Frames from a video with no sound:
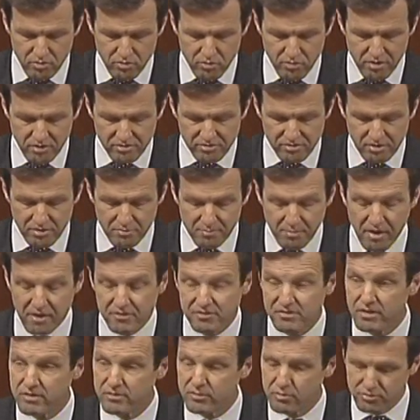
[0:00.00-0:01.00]
what is in the
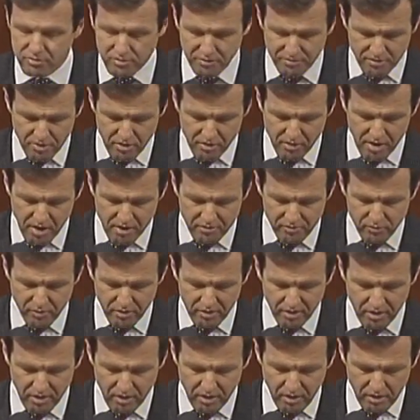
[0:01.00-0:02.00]
best interest of their
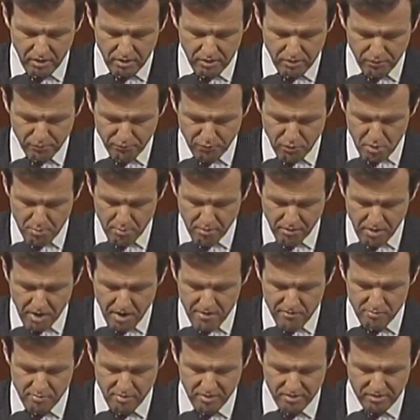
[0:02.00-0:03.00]
country, to form a
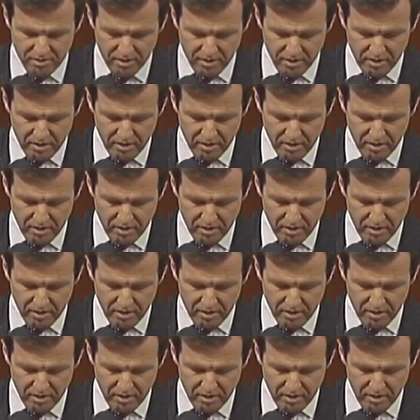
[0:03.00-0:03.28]
government,